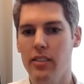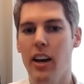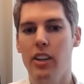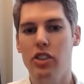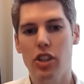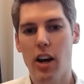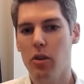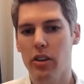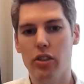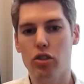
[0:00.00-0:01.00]

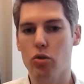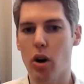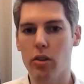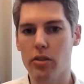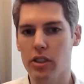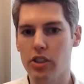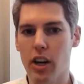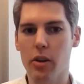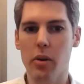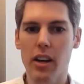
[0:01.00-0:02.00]
generally struggle to
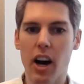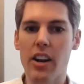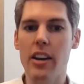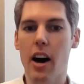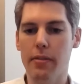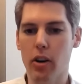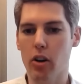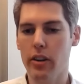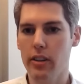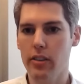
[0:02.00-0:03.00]
generate enough
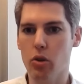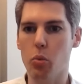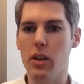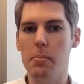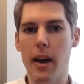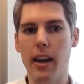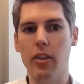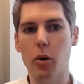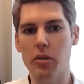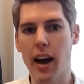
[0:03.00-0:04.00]
earnings to repay
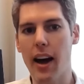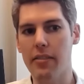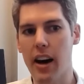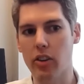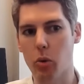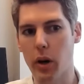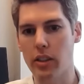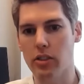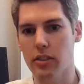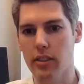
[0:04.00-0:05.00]
those high
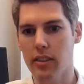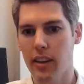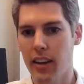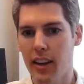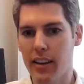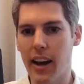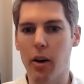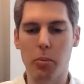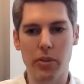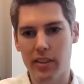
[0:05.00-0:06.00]
valuations. Now,
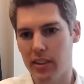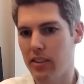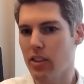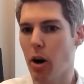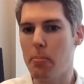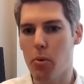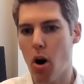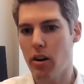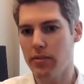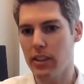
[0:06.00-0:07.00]
this is a
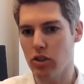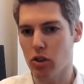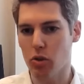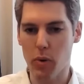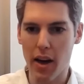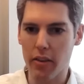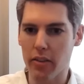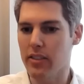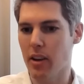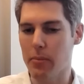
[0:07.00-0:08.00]
broad feature rather than
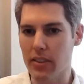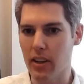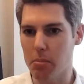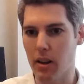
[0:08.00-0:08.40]
something that applies